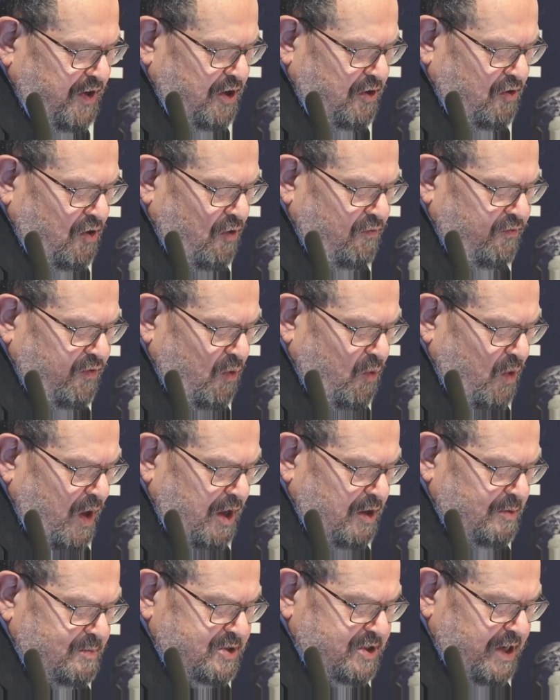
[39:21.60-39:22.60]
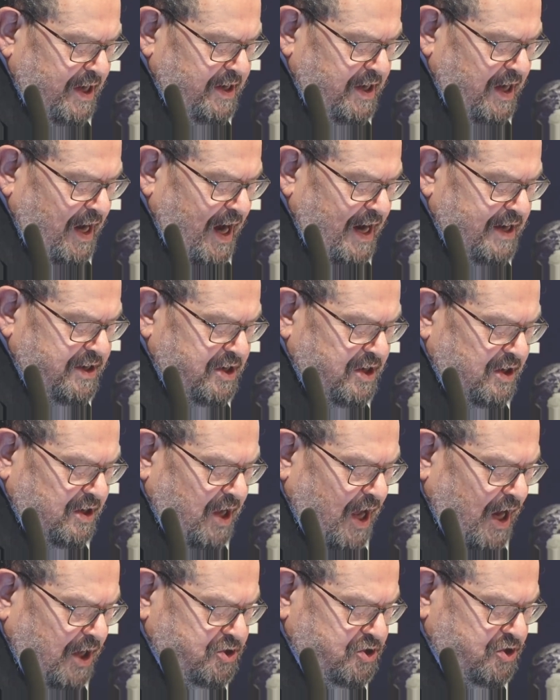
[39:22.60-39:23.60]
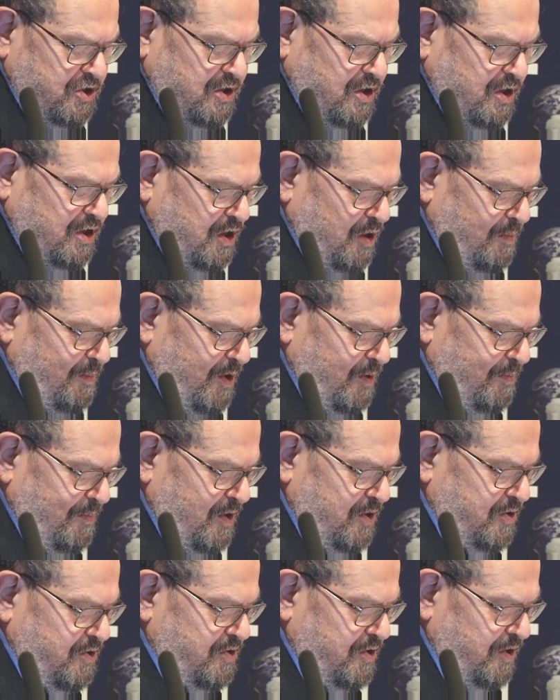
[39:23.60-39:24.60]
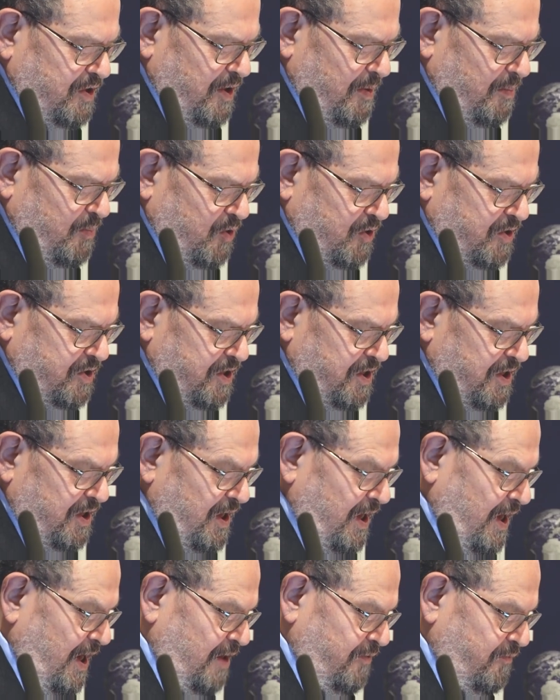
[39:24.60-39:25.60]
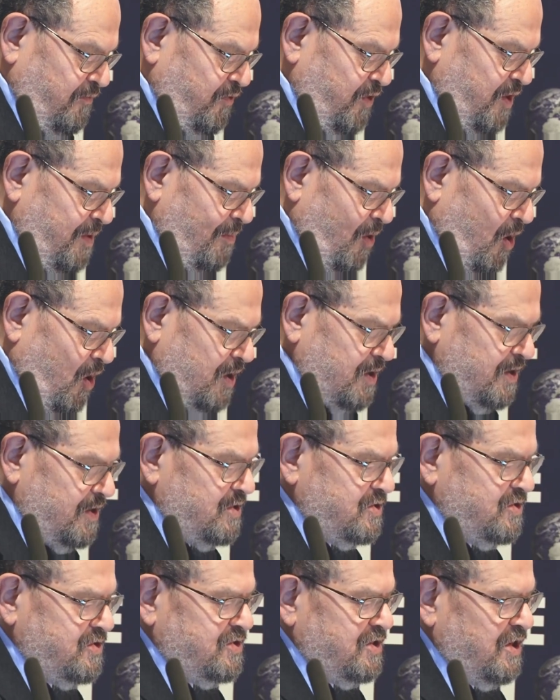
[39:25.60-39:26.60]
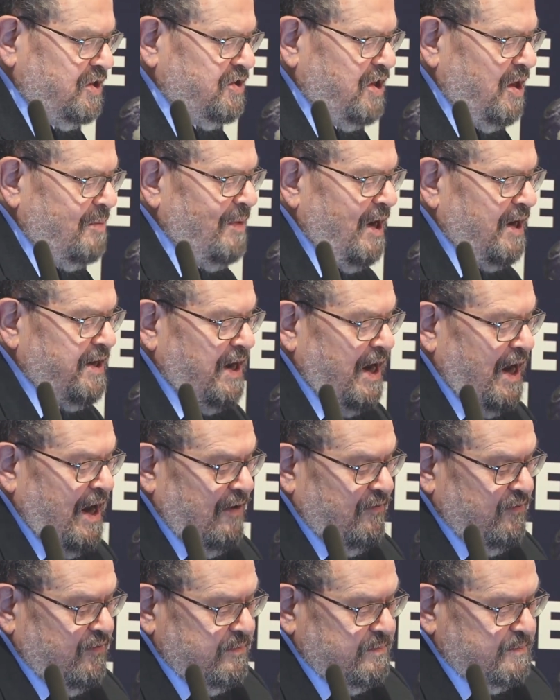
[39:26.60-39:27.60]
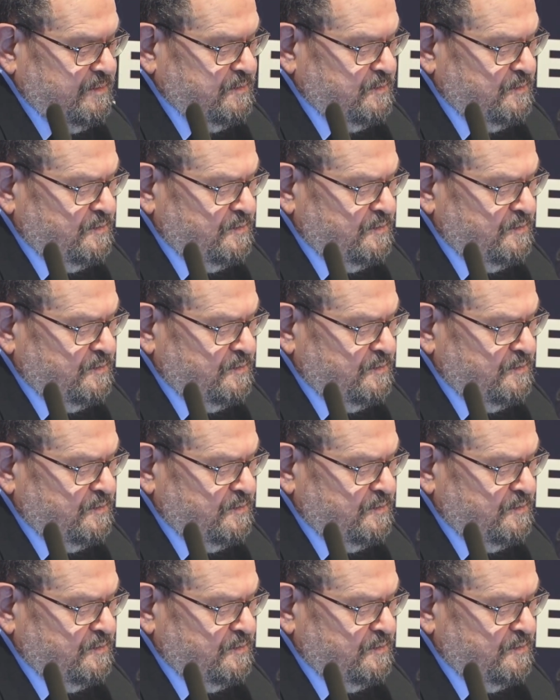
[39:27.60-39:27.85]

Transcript: fear overwhelms any ideological commitment to liberty and free markets that they might have.